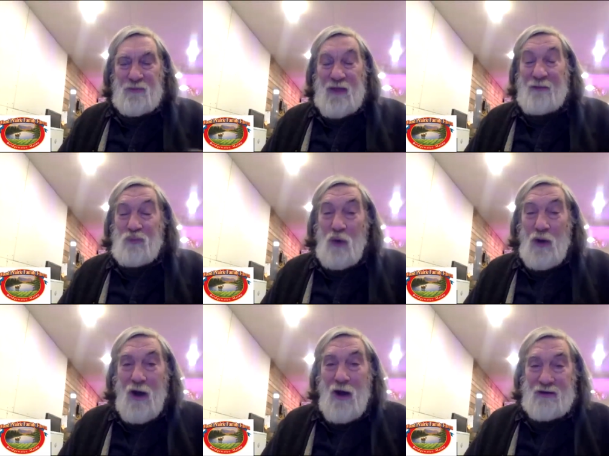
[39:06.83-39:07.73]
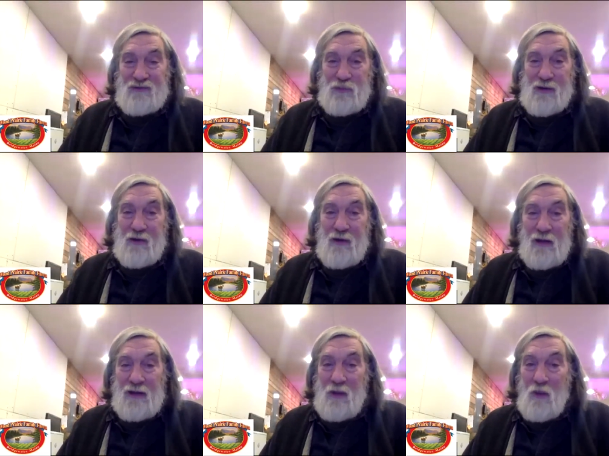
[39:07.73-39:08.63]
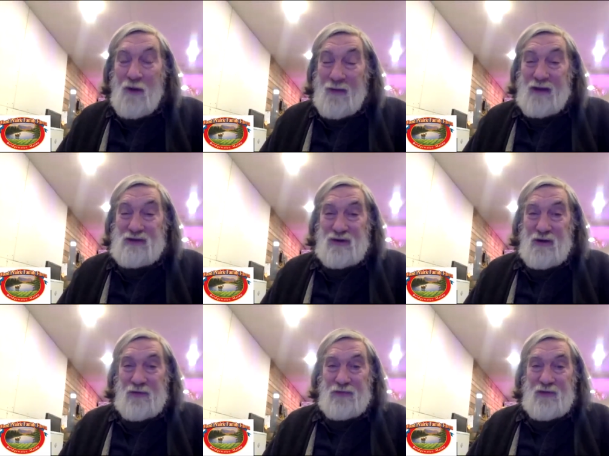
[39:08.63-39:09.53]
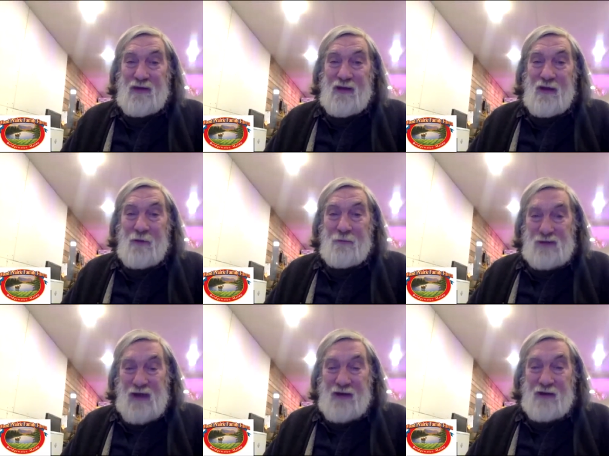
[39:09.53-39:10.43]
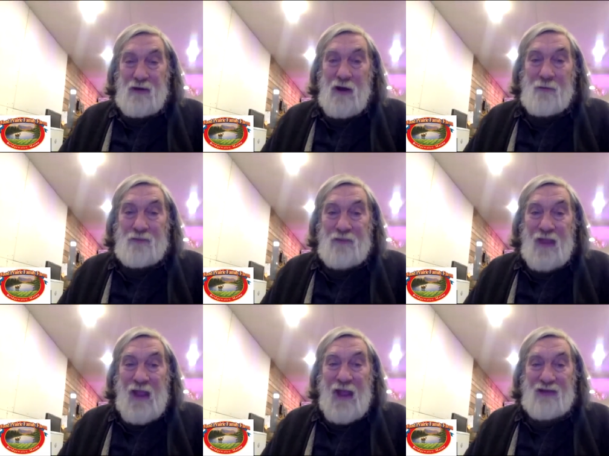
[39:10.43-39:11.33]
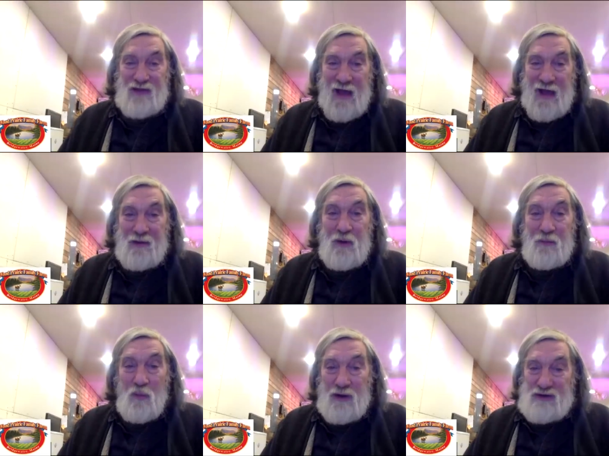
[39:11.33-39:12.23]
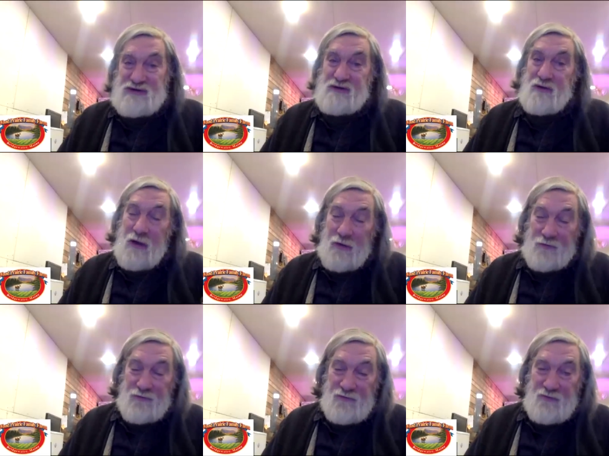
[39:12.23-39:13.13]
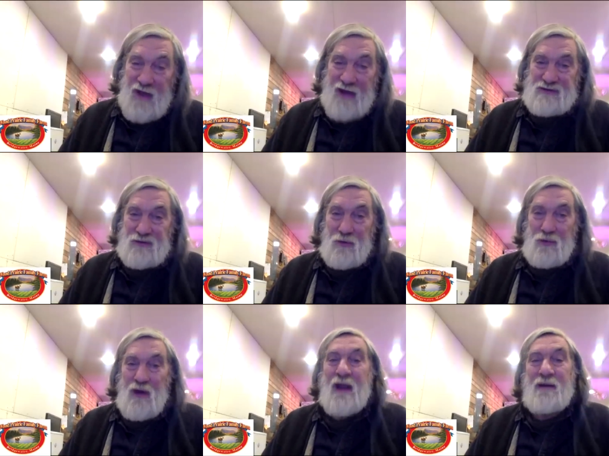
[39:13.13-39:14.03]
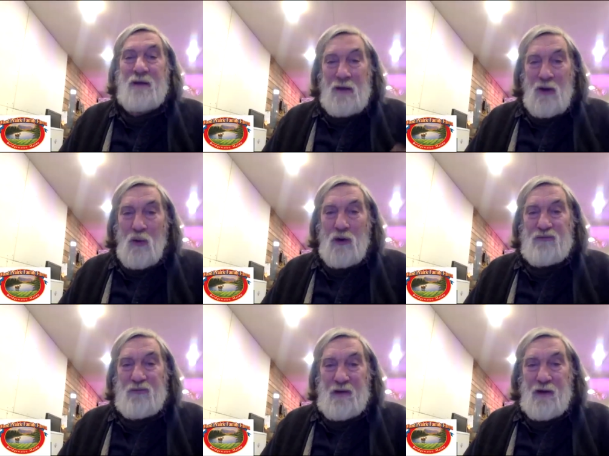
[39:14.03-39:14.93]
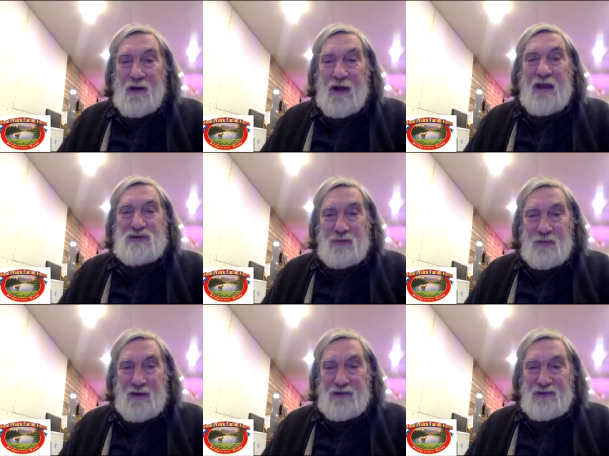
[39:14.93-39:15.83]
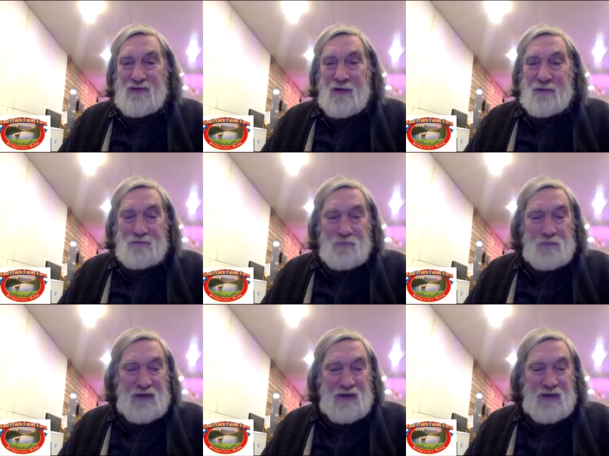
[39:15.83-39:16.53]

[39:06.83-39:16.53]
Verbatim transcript: And from that point on is when you, you want to make sure that the uh, potato crop has adequate moisture either from natural rain or from irrigation because